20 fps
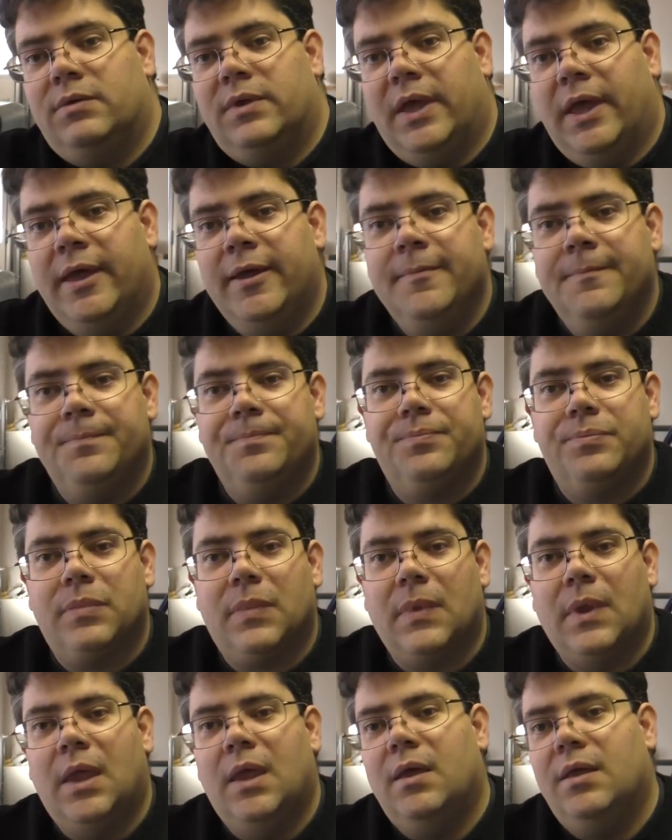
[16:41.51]
Okay,
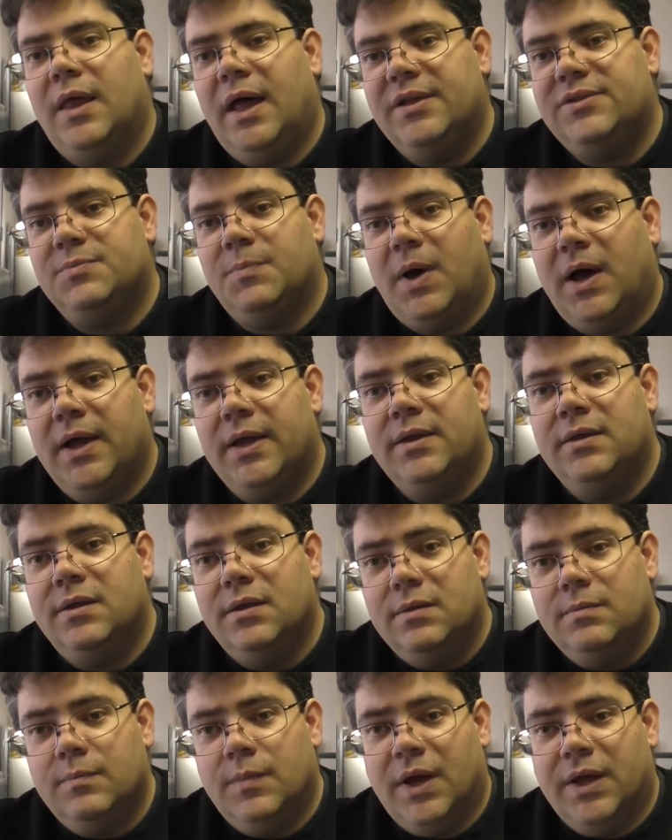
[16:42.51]
that's my
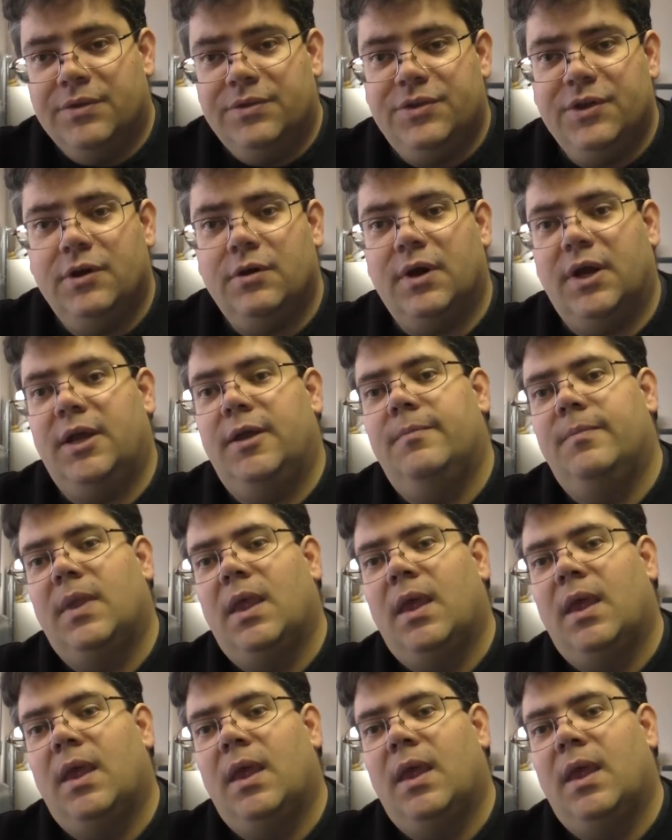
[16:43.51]
my theory.